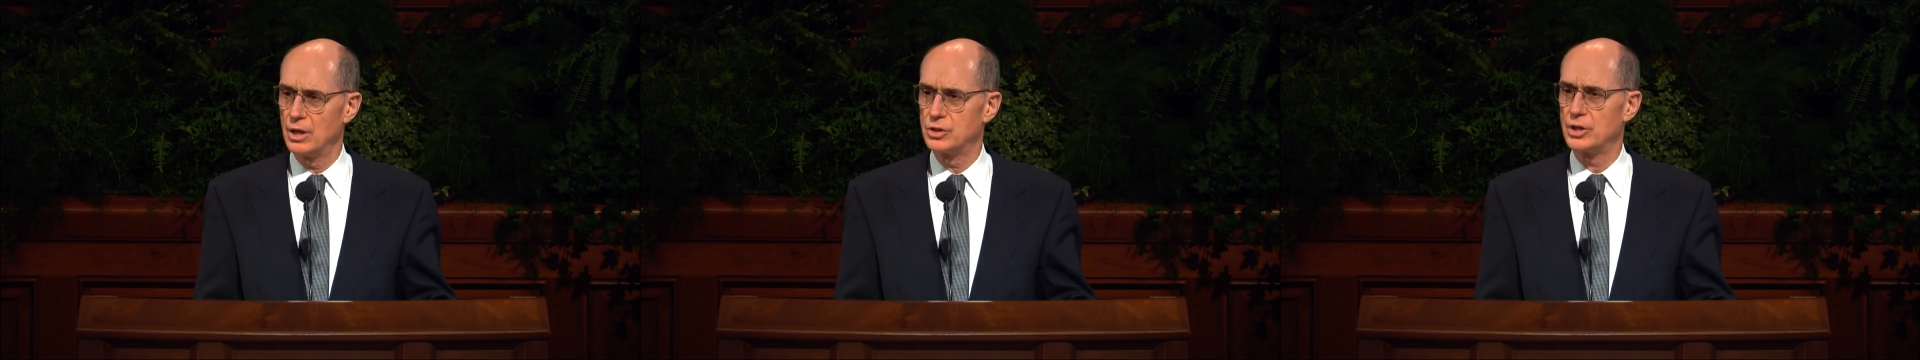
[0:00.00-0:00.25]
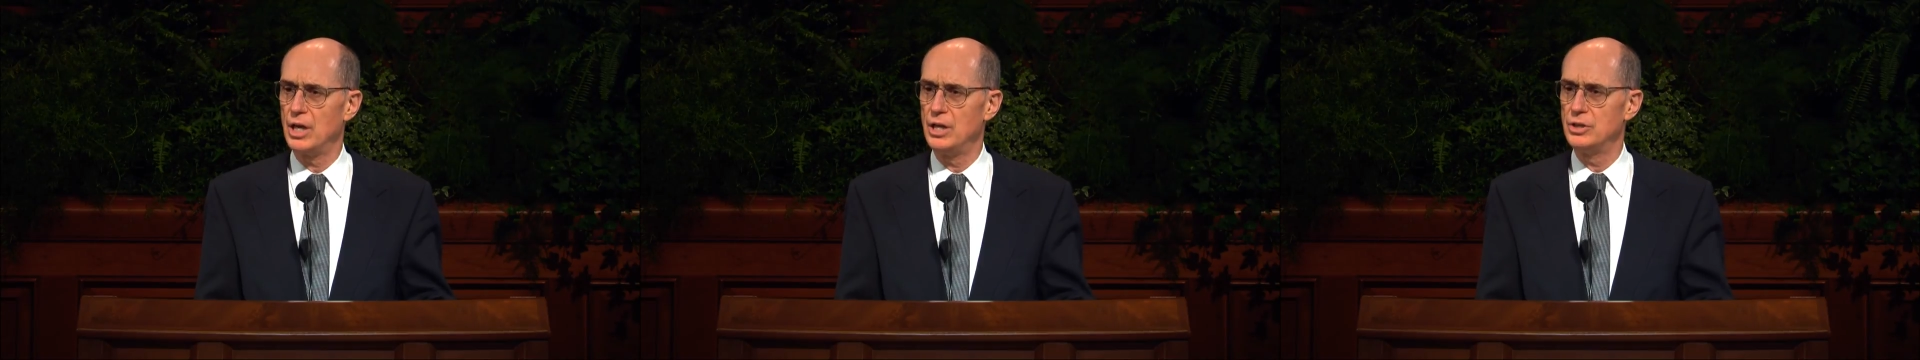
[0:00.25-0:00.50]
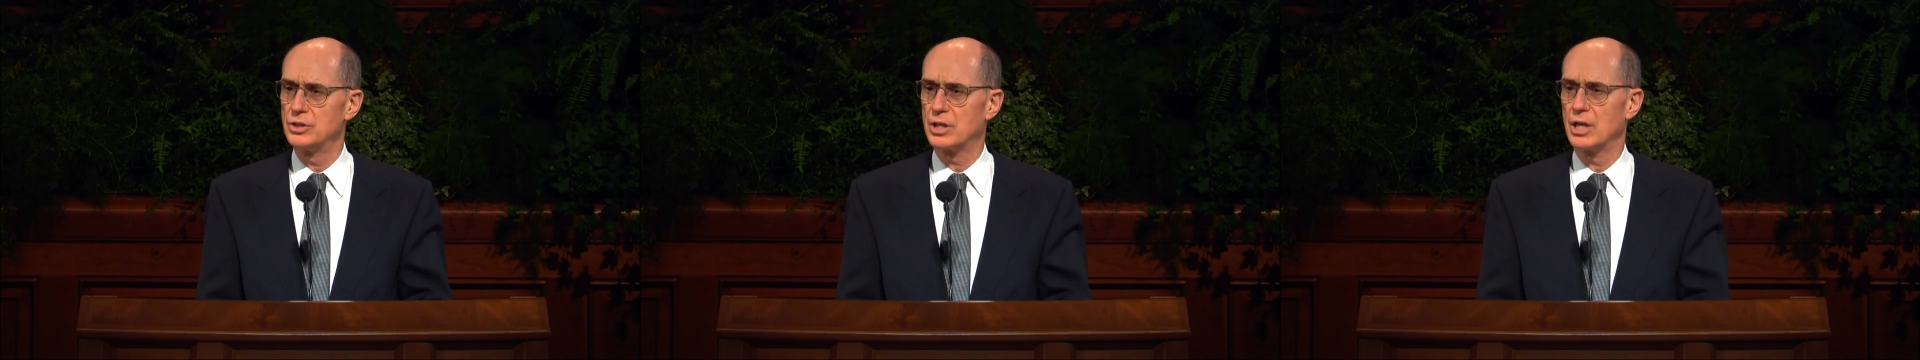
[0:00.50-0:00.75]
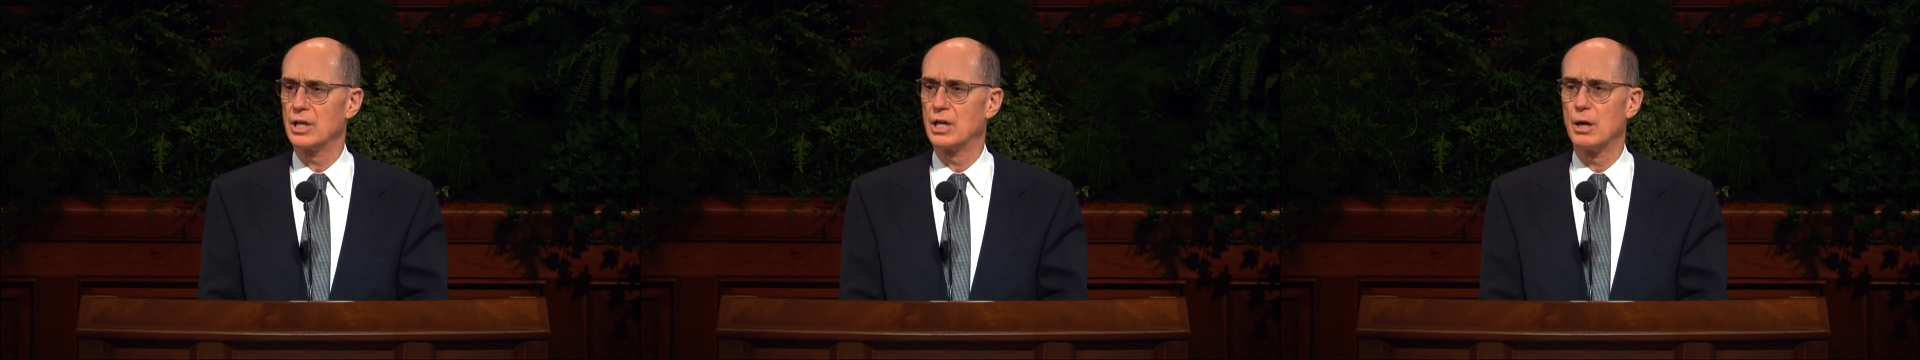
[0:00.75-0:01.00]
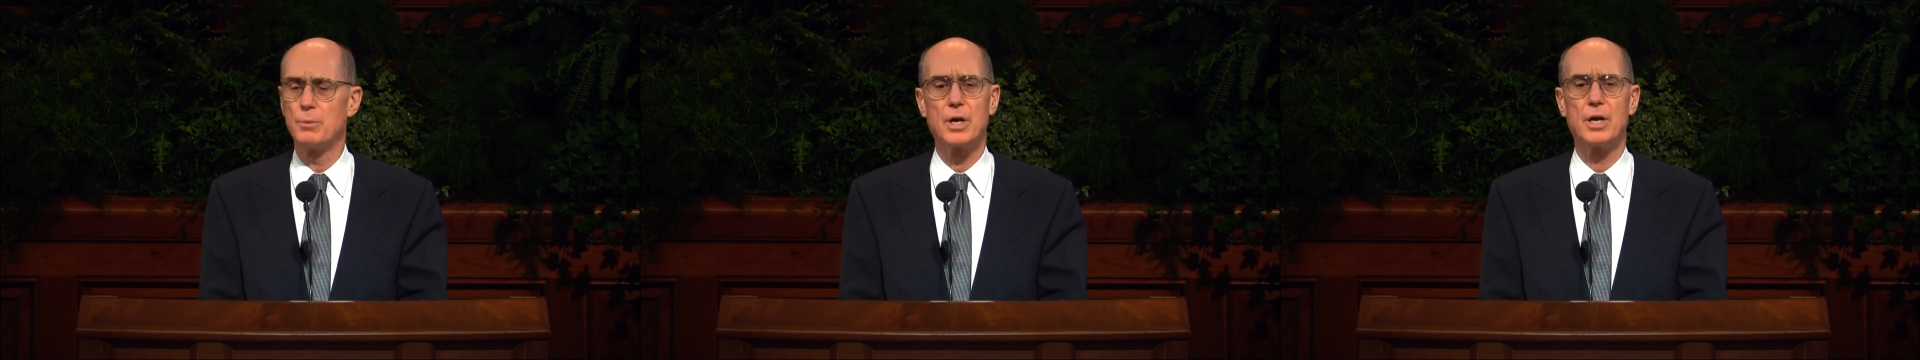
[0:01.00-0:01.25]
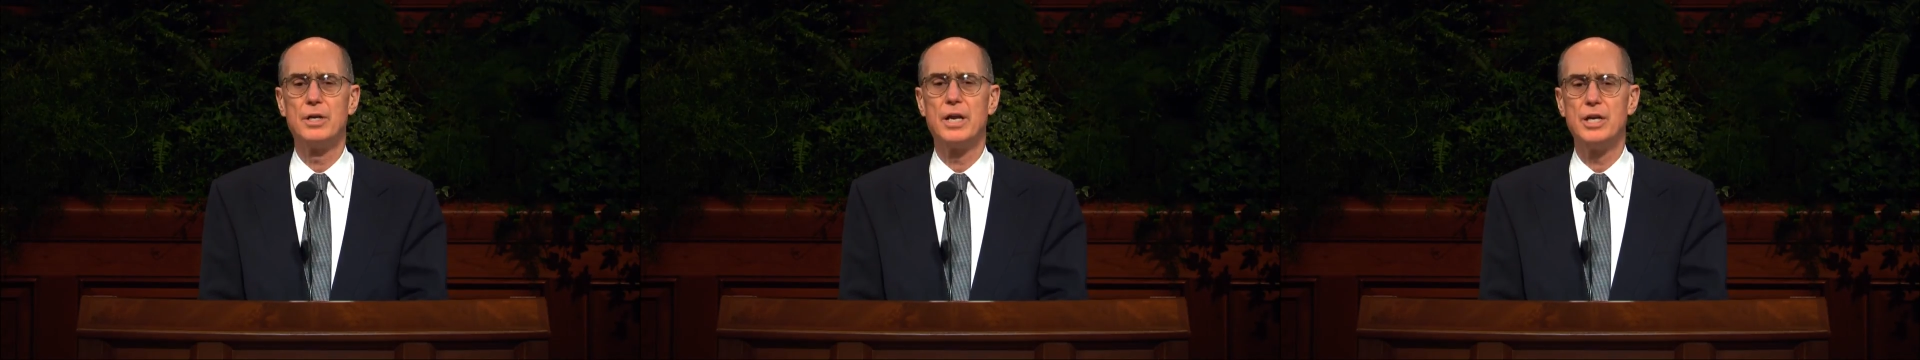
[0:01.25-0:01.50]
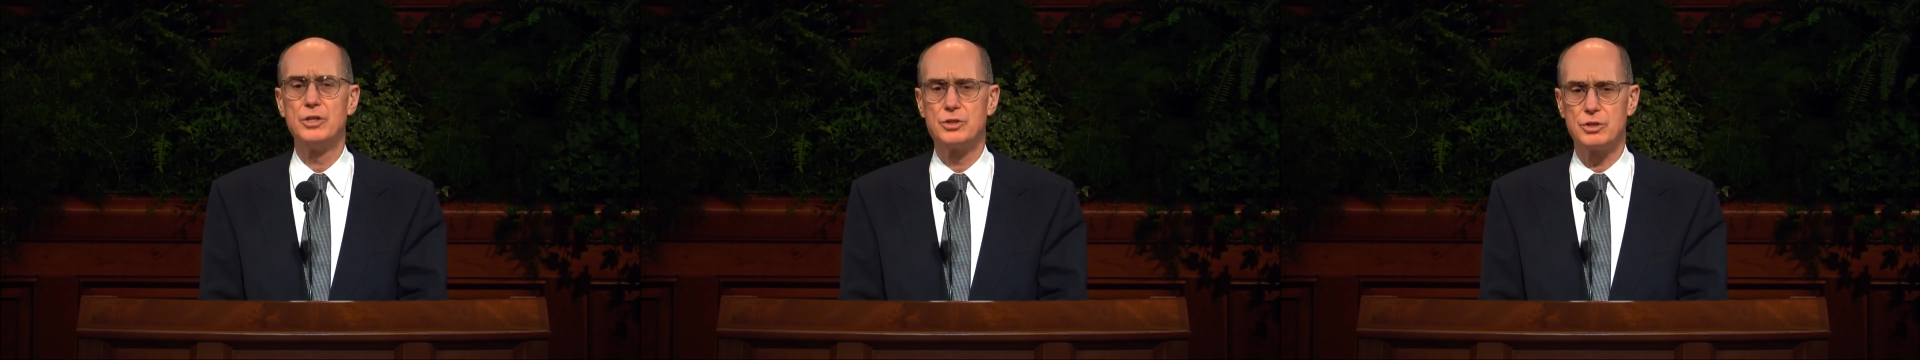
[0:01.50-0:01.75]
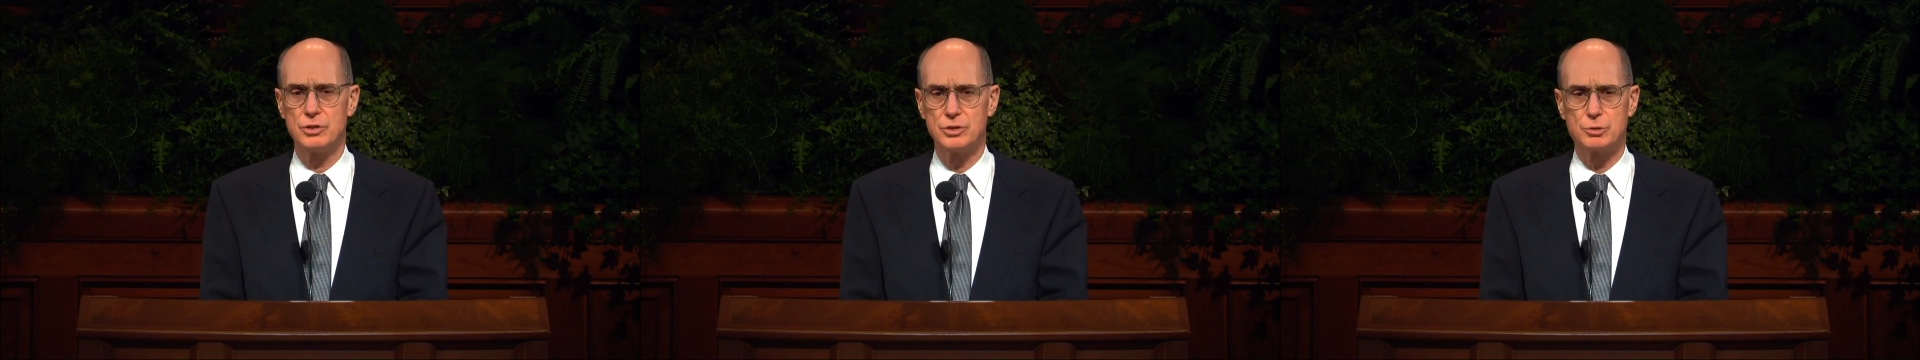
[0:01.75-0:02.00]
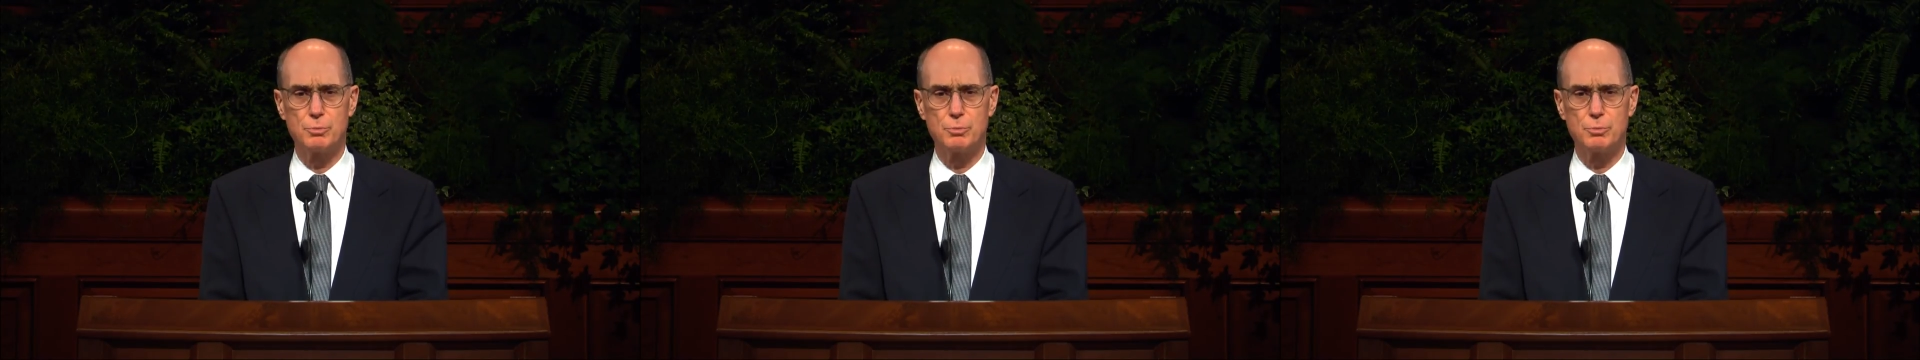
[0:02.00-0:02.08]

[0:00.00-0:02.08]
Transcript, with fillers: change can come in our natures,